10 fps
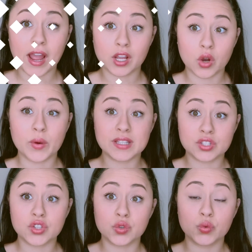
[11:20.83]
go
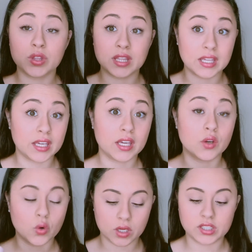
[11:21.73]
into the
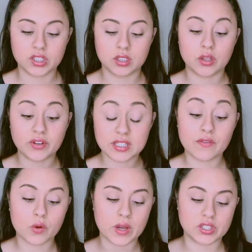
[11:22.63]
rest of the
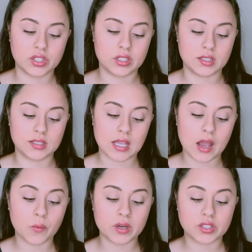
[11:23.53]
questions, I
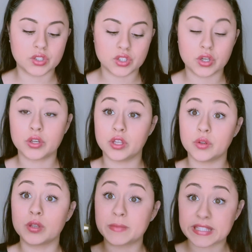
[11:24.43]
wanted to show you
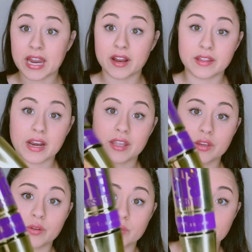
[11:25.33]
the mascara that I
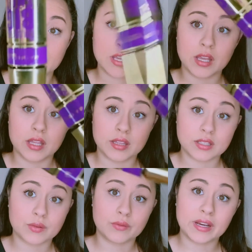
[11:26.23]
use. This
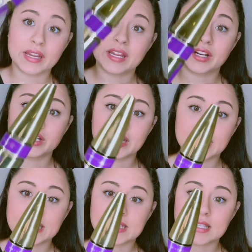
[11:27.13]
one right here
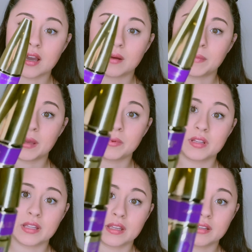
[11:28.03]
is
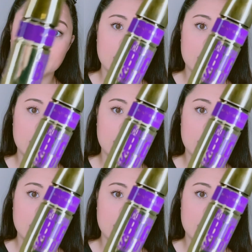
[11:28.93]
Maybelline.